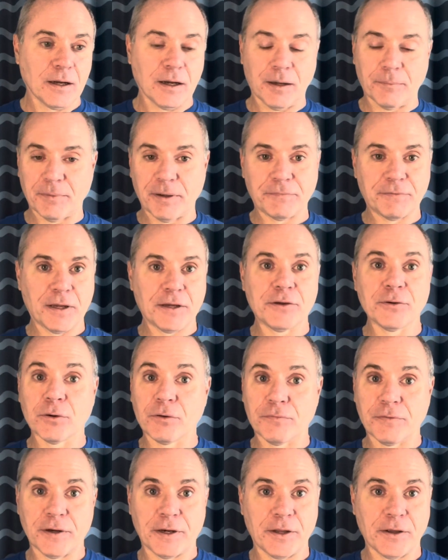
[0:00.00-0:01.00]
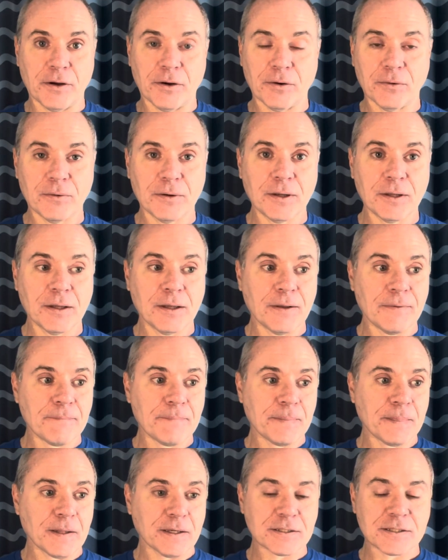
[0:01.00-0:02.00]
if they do a video.
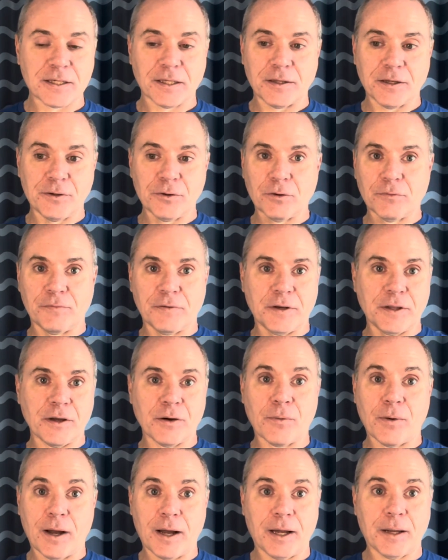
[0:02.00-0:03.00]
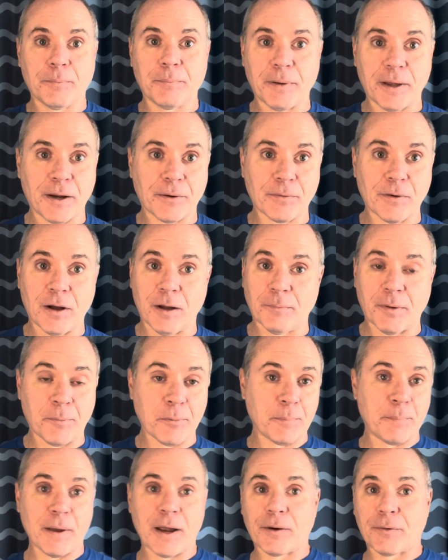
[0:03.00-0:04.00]
Let's say they do a video on Bay Rum. I'm a
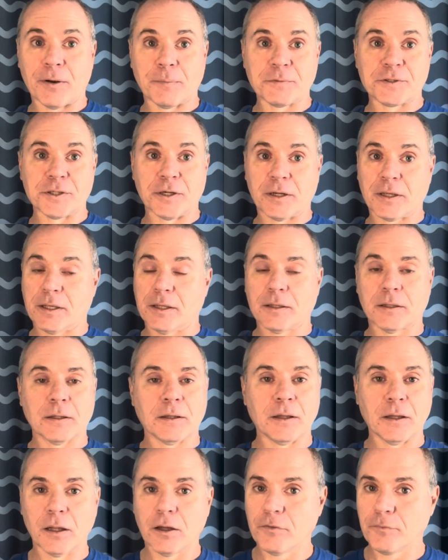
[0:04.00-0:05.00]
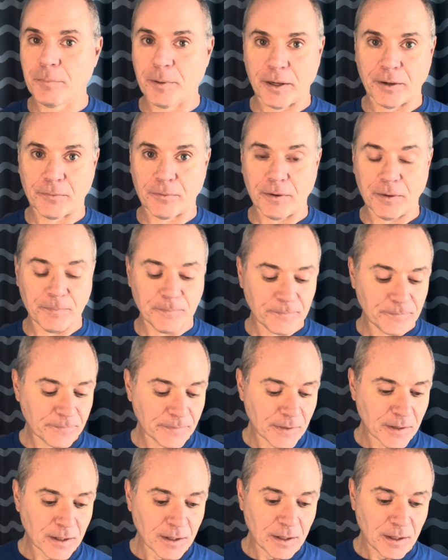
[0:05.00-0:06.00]
Bay Rum junkie, love Bay Rum.
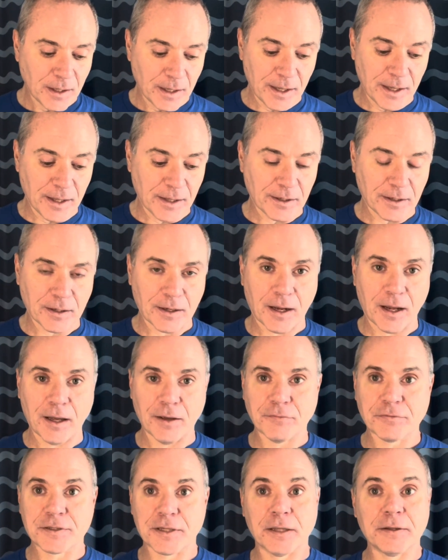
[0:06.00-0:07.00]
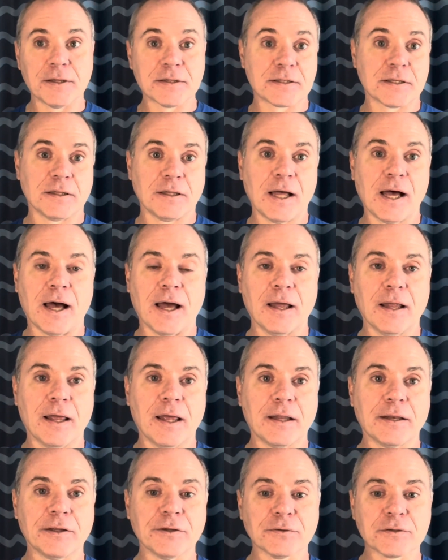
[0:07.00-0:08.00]
And I've said this a lot,
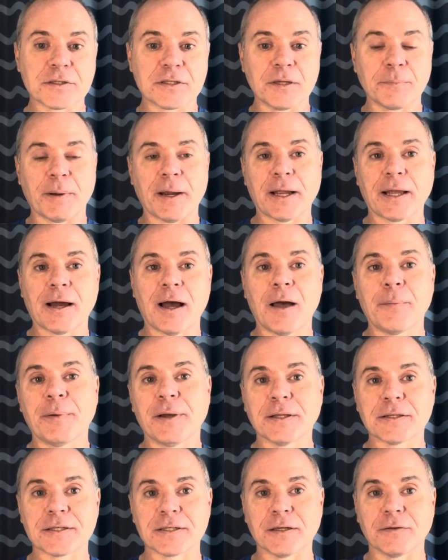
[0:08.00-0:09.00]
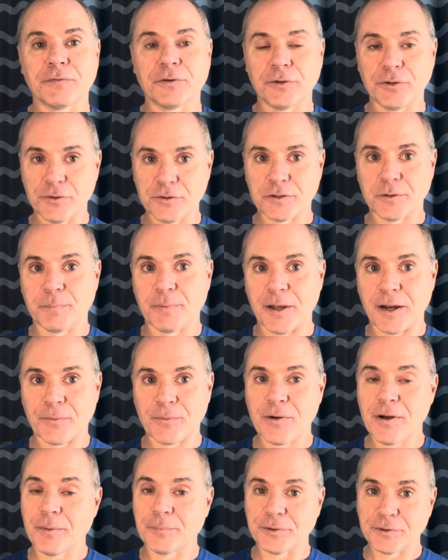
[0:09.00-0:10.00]
and you'll see my comments, if you use a Bay
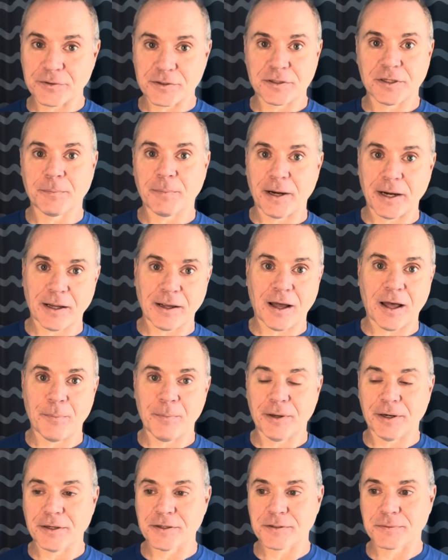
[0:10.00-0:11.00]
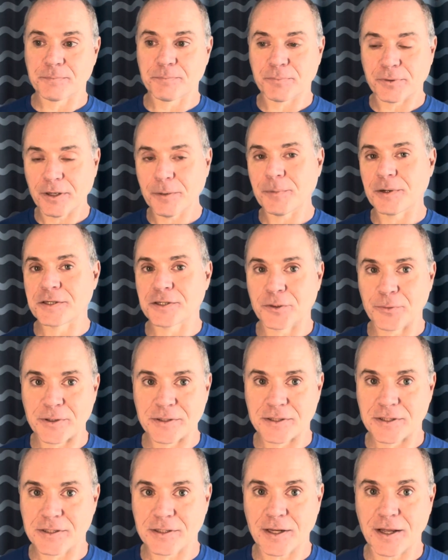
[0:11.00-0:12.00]
Rum, you'll see my comment is pretty much always
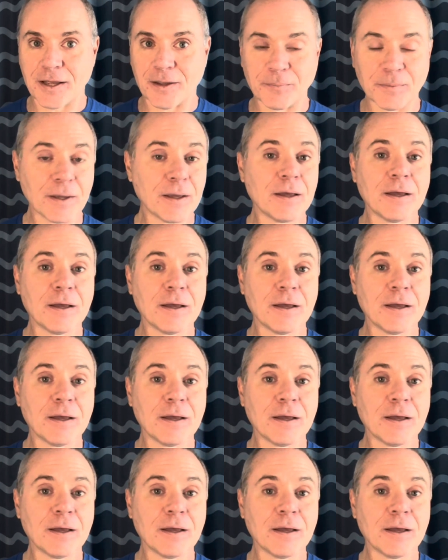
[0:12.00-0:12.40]
the same.